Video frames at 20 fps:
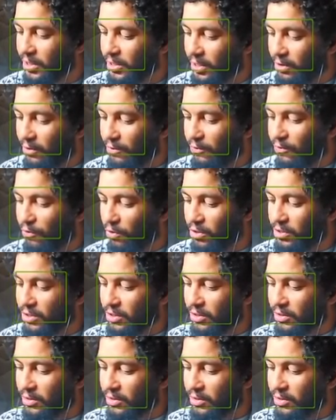that
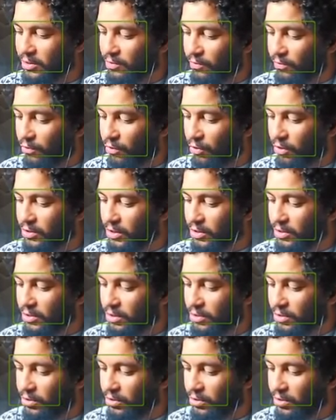forceth
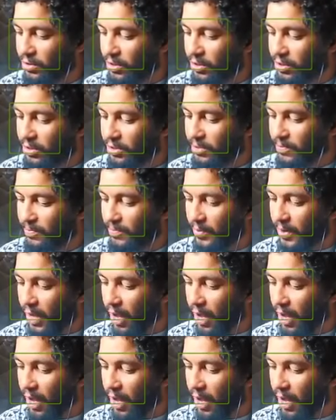to do this?